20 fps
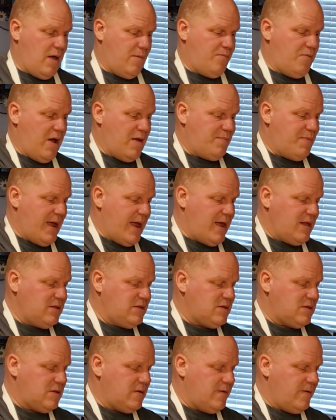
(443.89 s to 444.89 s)
bread
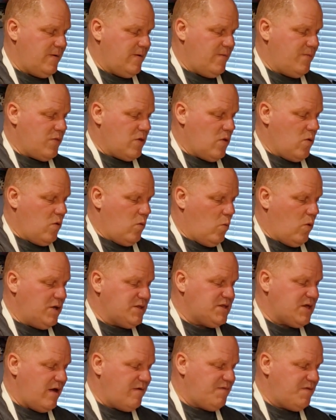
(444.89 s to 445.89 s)
pans,
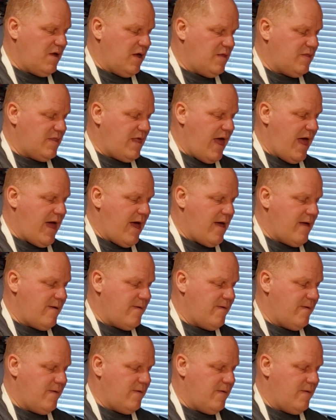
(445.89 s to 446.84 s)
once I've done that,